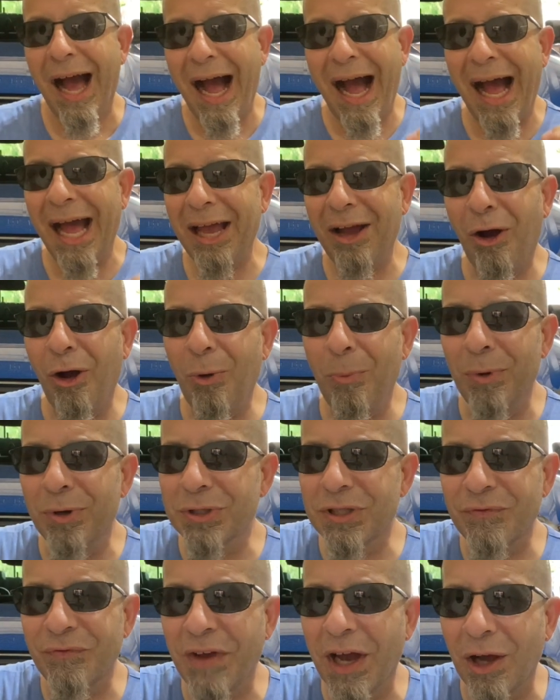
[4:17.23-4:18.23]
I
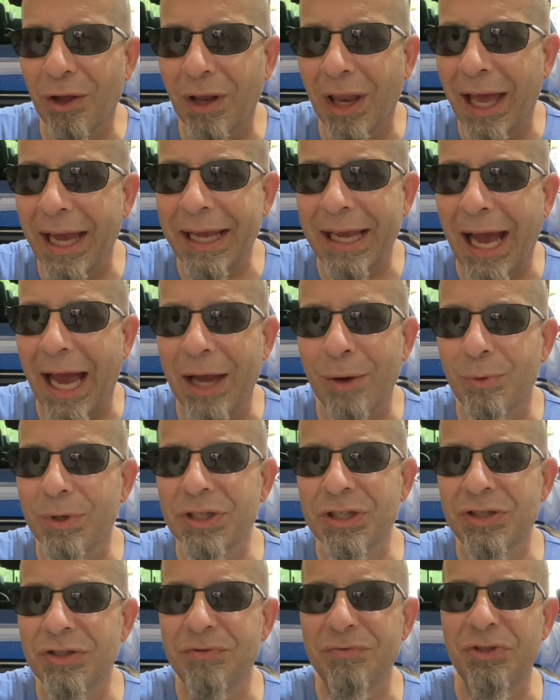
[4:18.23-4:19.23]
almost felt like I
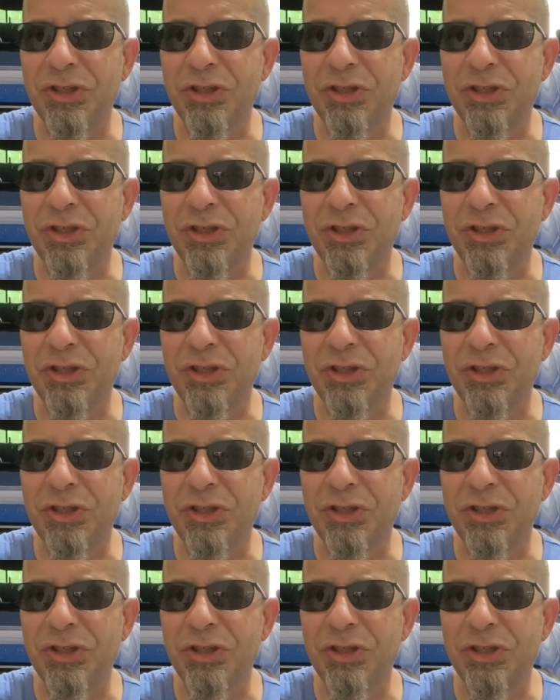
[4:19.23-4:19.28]
was